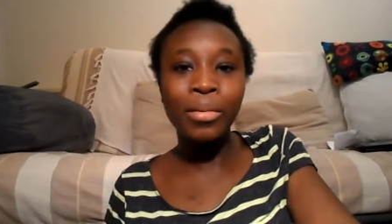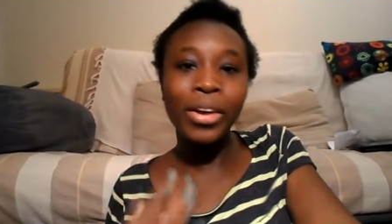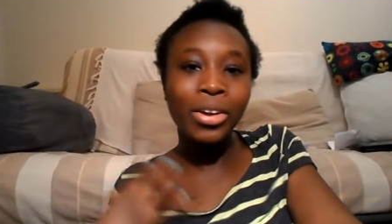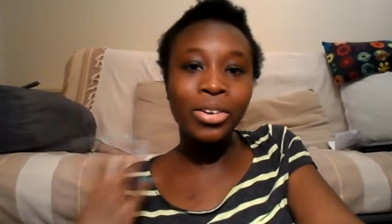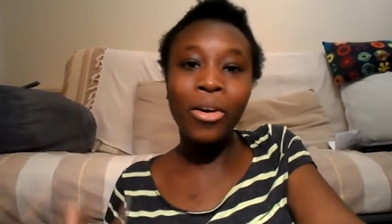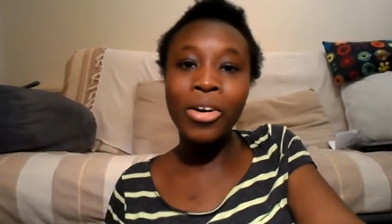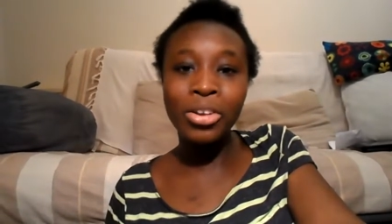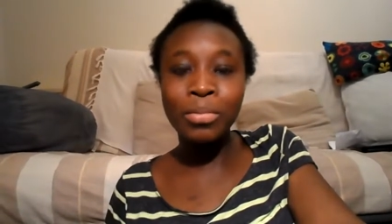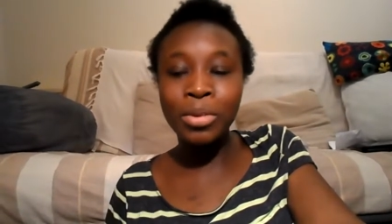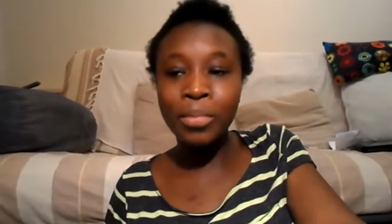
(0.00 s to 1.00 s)
my own
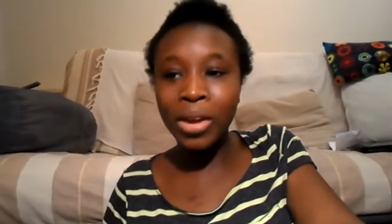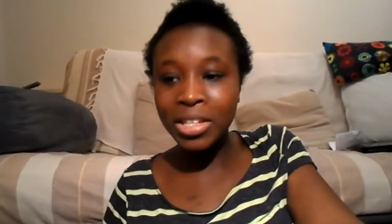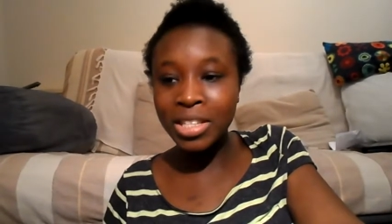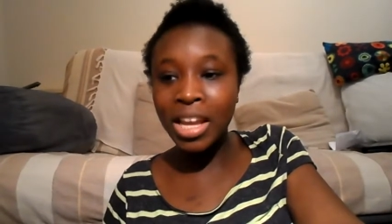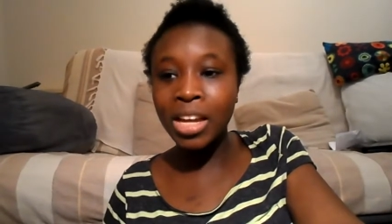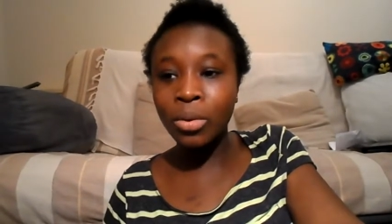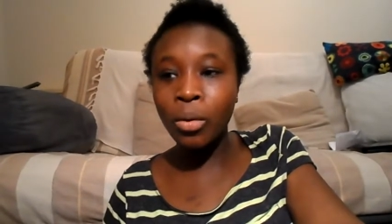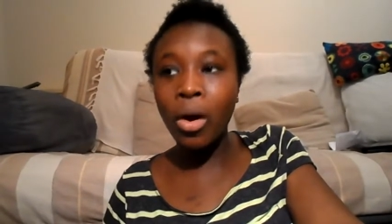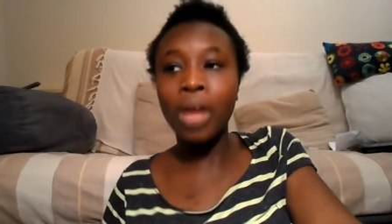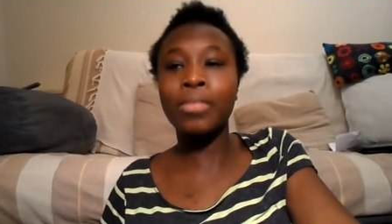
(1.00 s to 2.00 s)
argument by
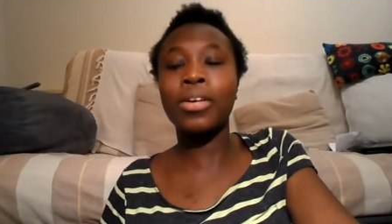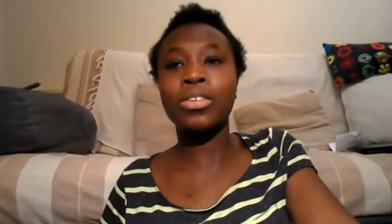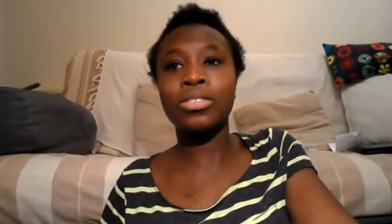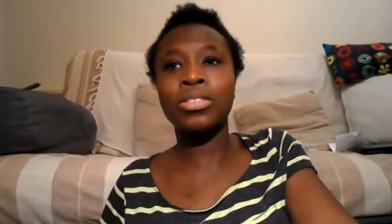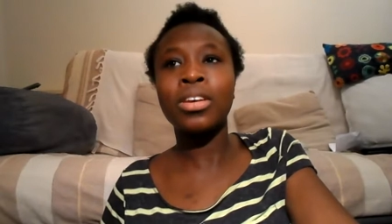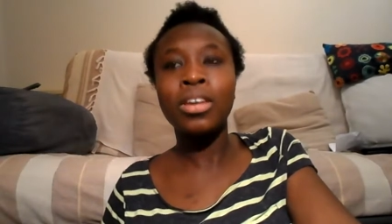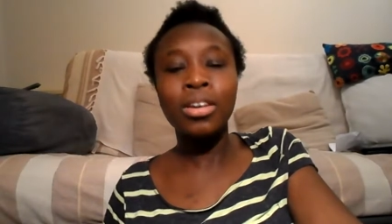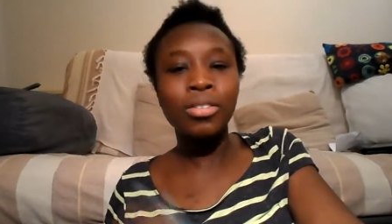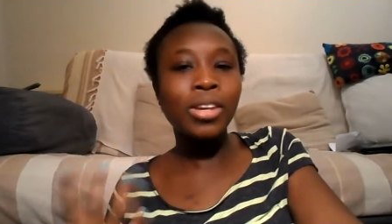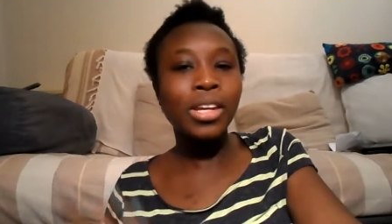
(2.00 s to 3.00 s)
saying, well, I first
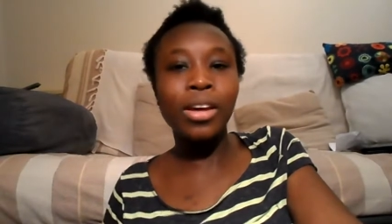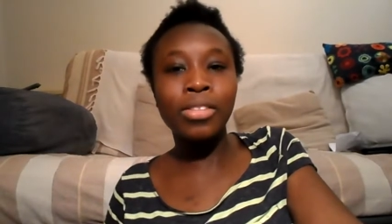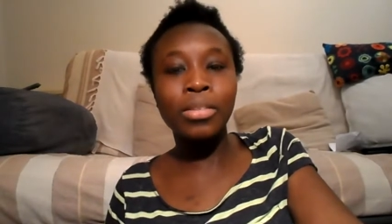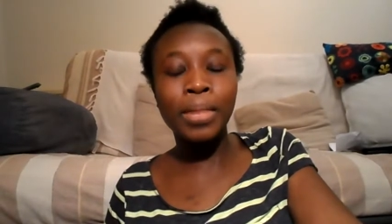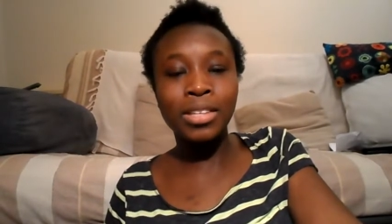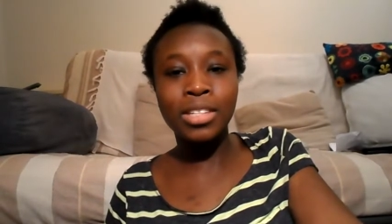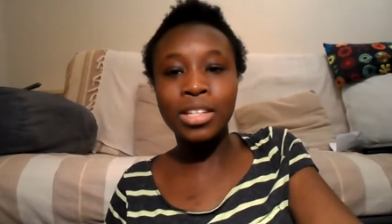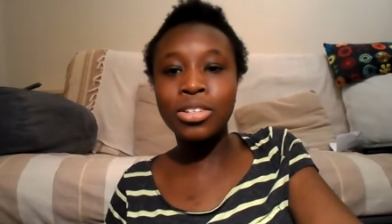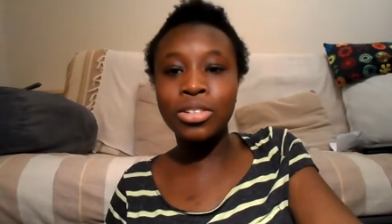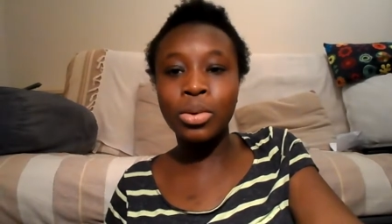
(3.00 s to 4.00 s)
really heard the
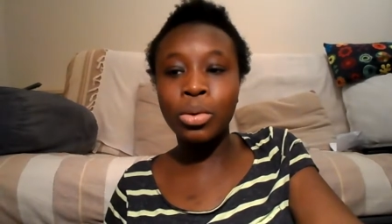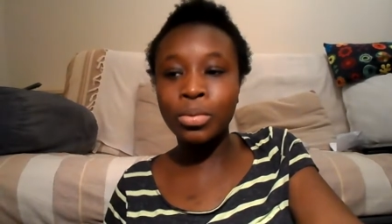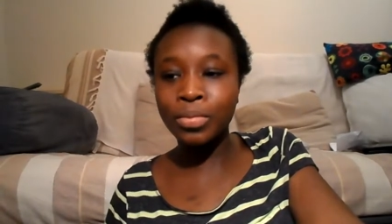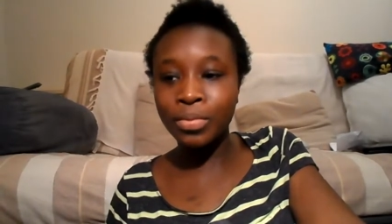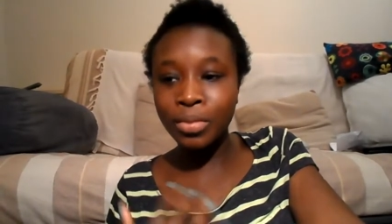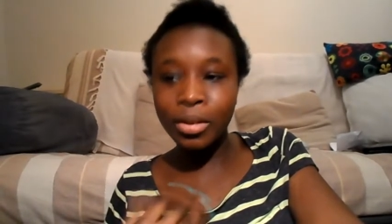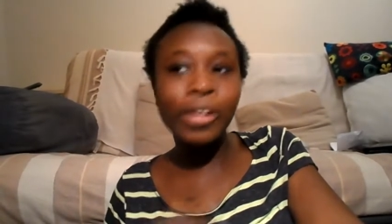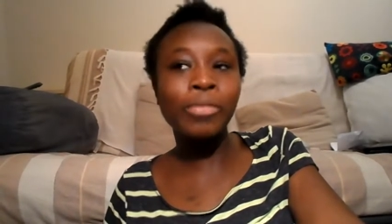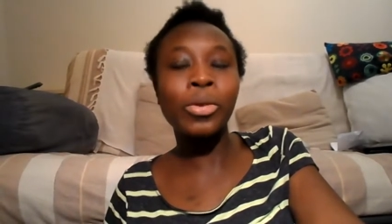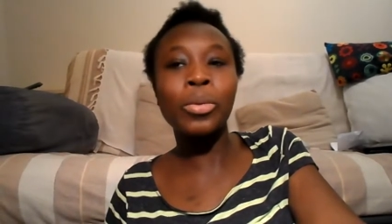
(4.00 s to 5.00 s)
message of
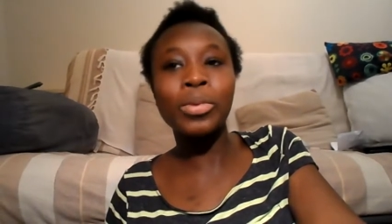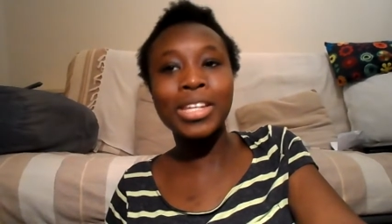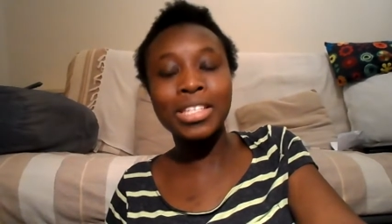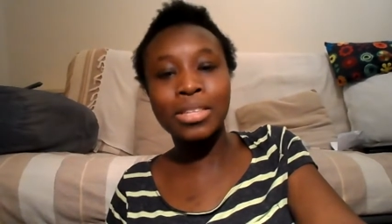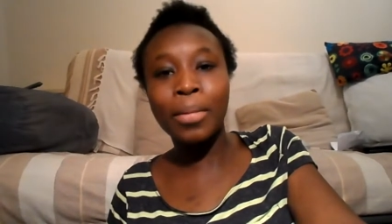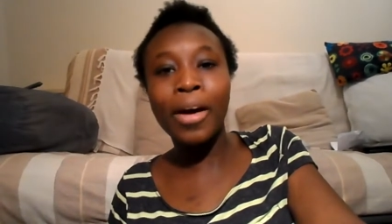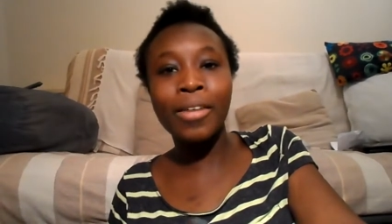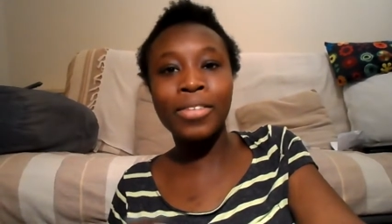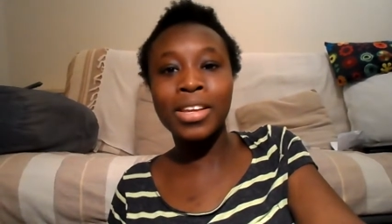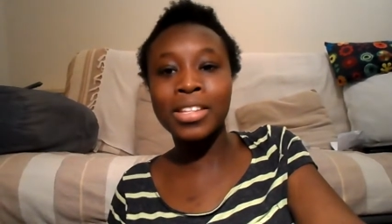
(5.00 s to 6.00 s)
like nobody's
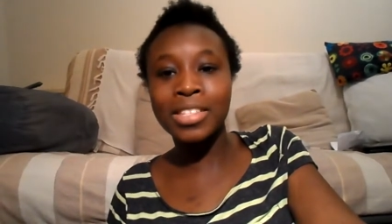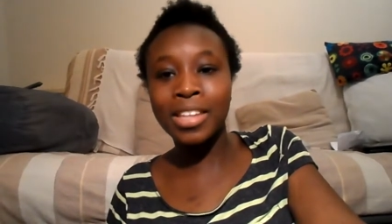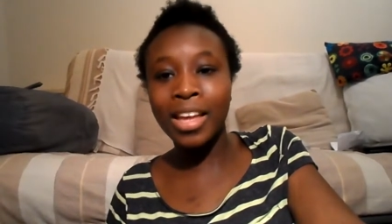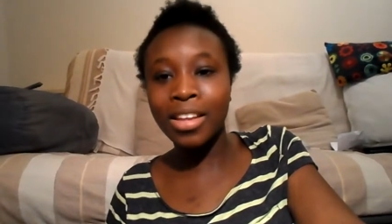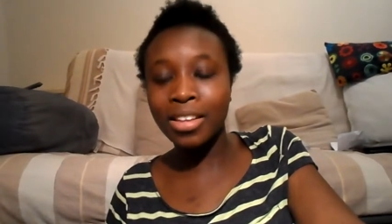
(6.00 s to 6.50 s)
perfect